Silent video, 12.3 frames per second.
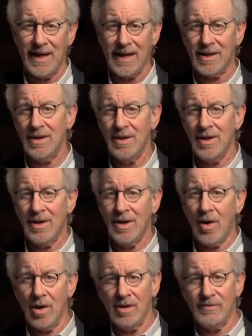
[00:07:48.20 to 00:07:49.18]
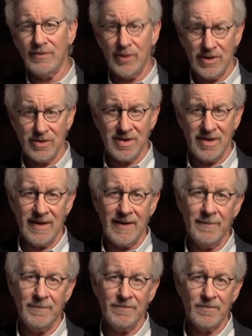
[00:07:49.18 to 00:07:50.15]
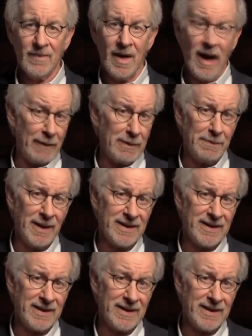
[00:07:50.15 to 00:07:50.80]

they think uh, it's exclusive.